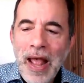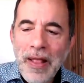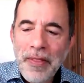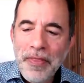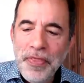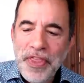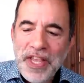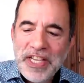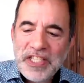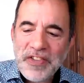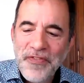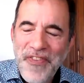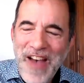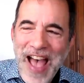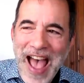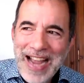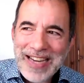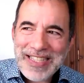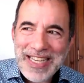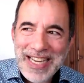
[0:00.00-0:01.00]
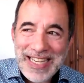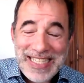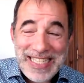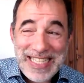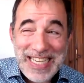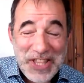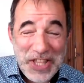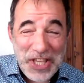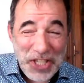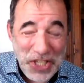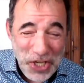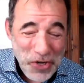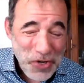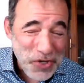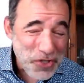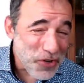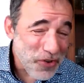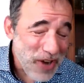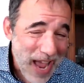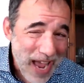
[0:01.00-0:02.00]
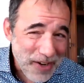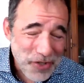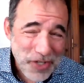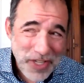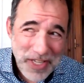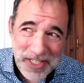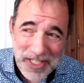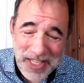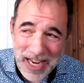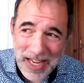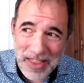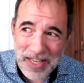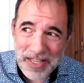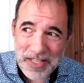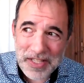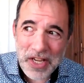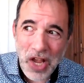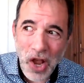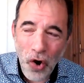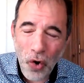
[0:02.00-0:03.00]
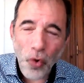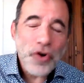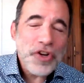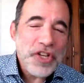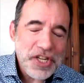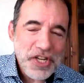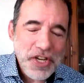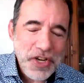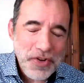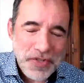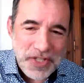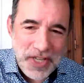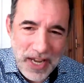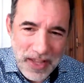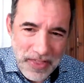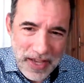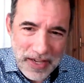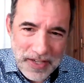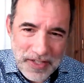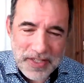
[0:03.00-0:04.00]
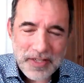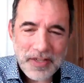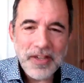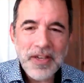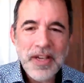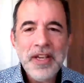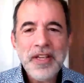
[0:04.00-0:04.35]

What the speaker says: this fact, did the user actually say this or did you say this?